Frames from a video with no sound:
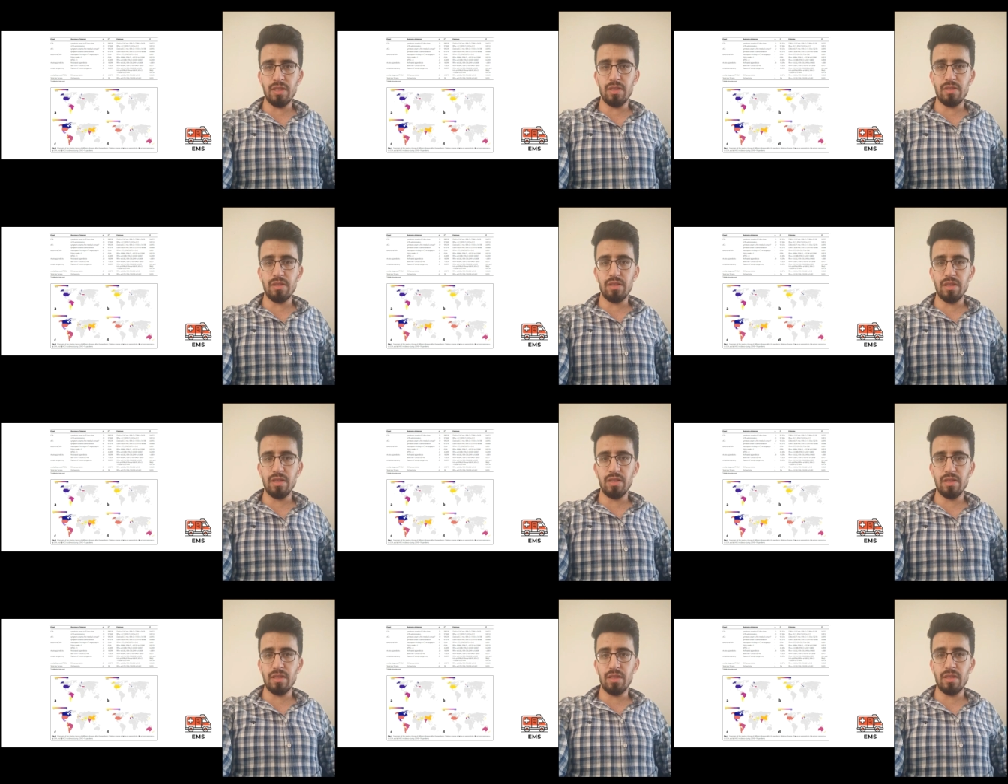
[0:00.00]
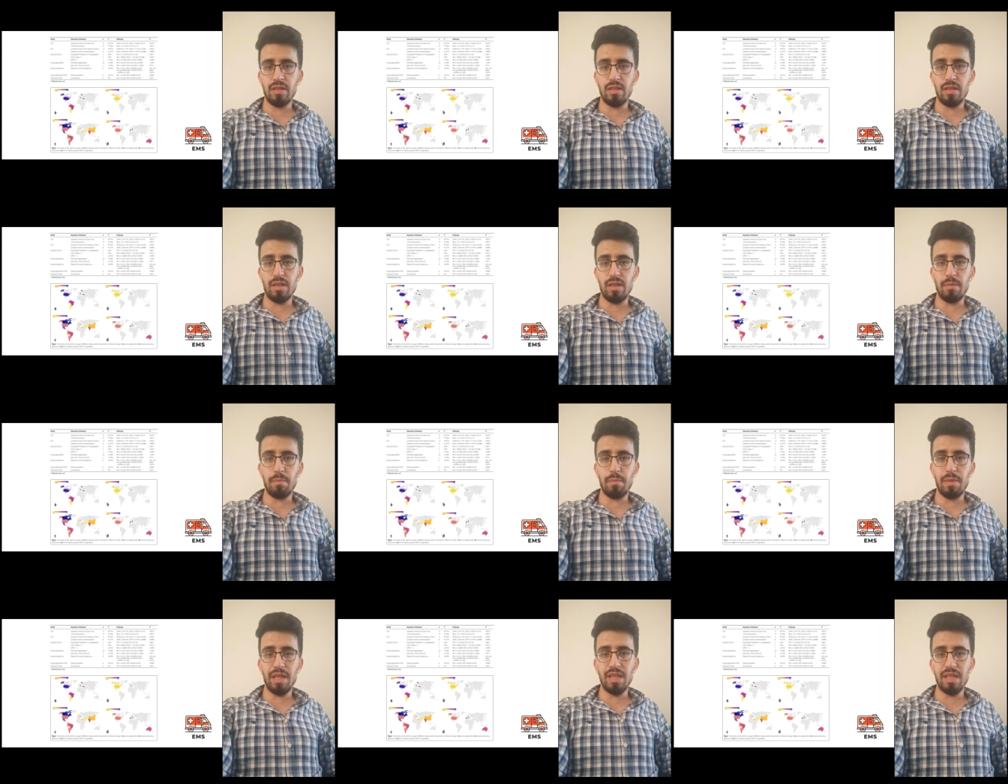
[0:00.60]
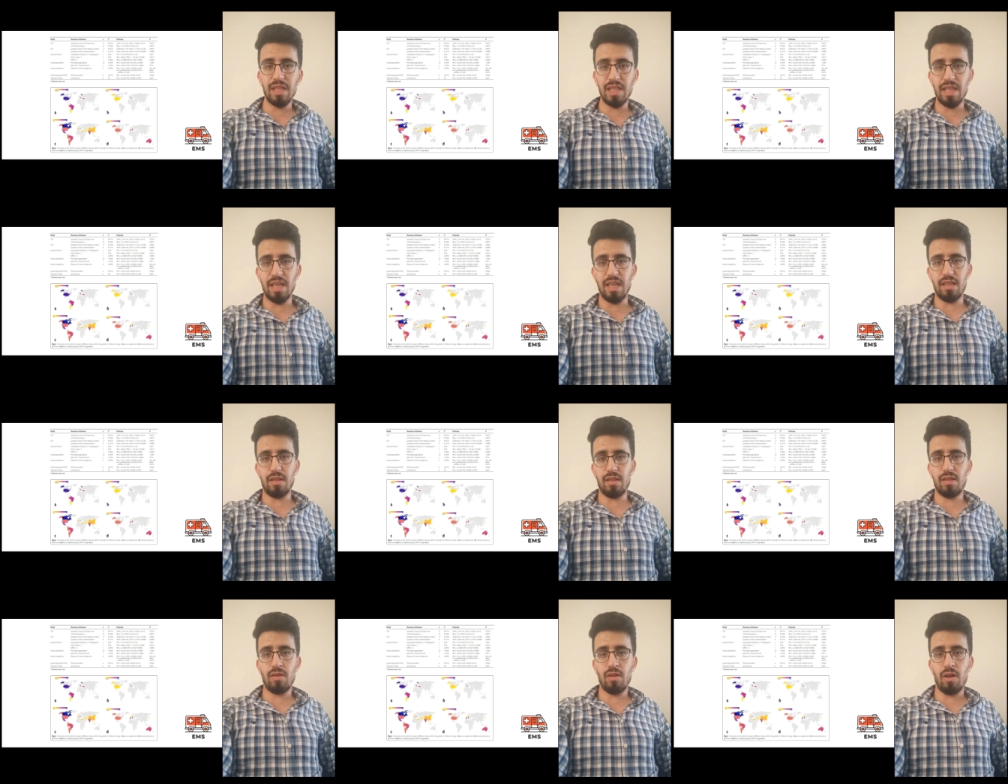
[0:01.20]
increase in the
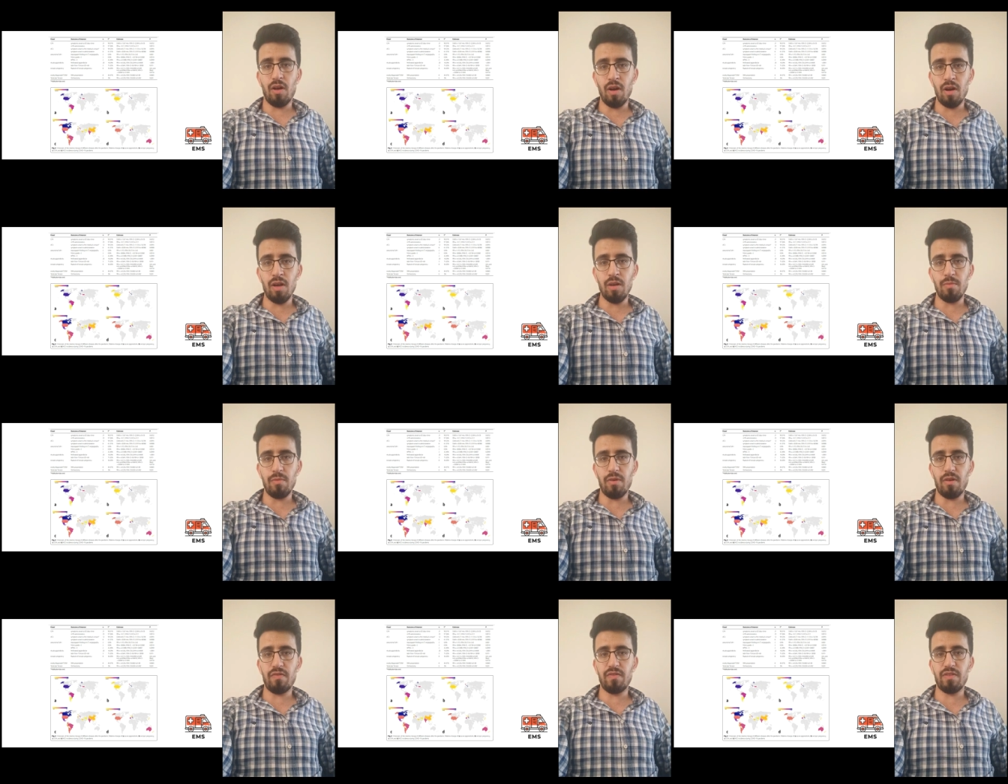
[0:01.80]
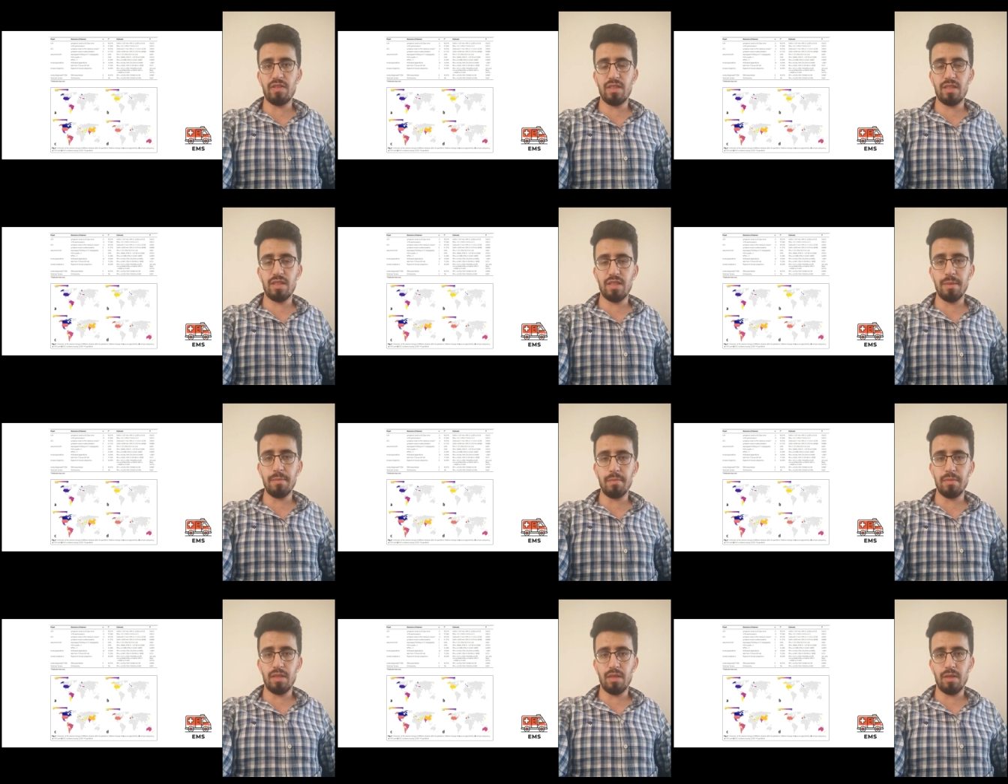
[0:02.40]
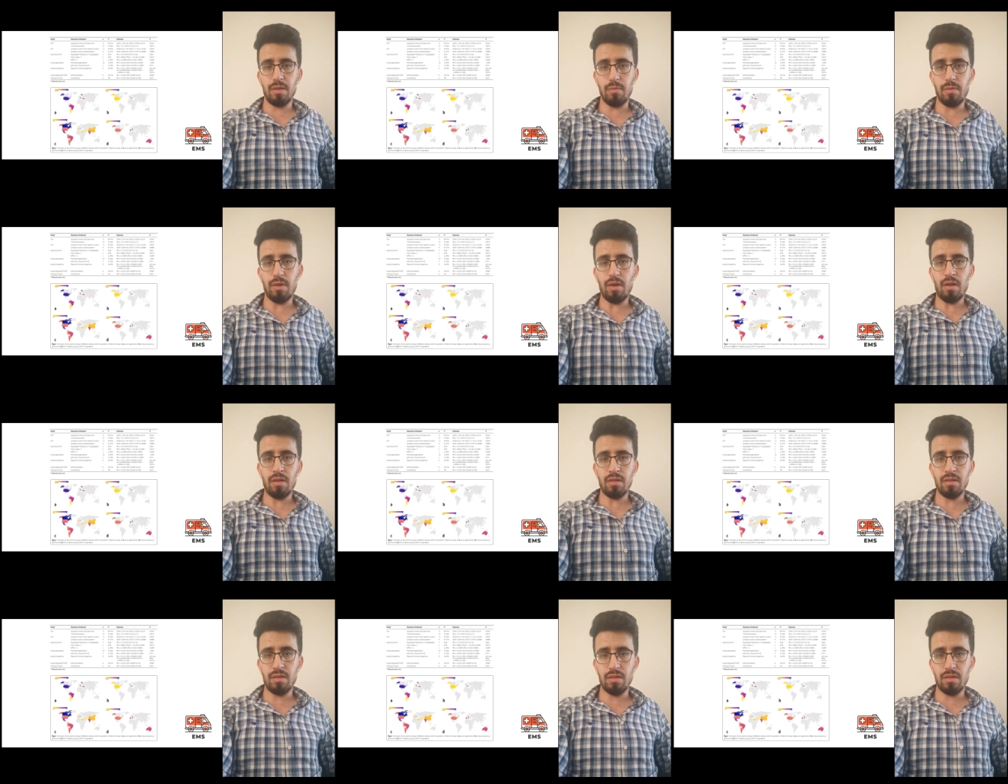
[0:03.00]
median time of symptom
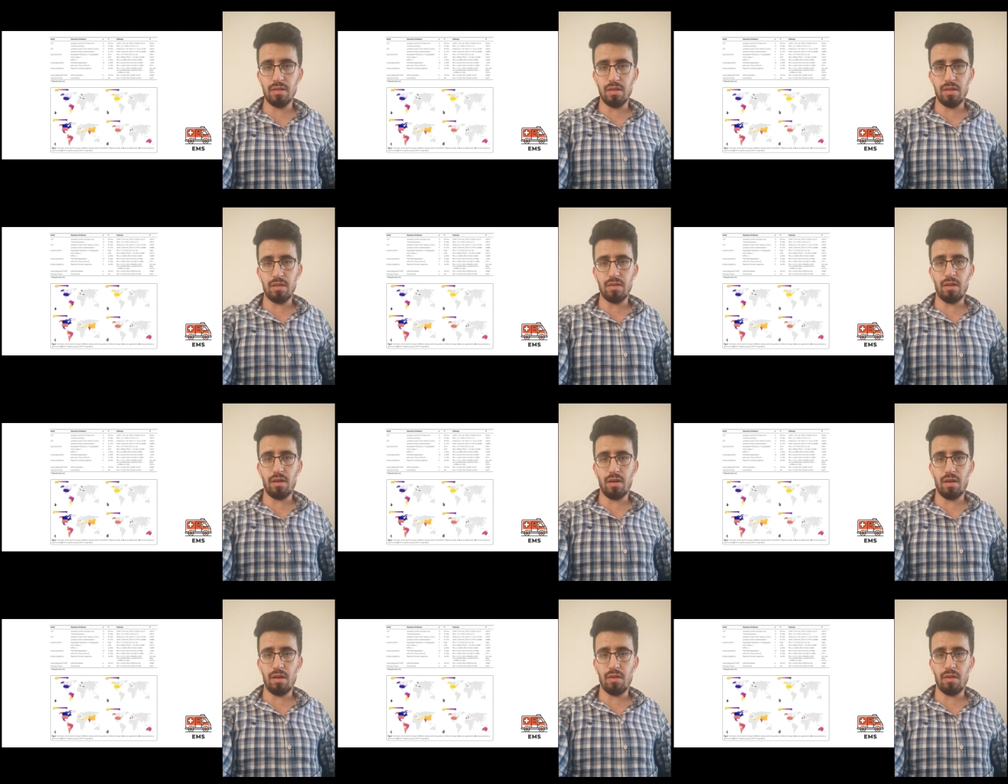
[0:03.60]
onset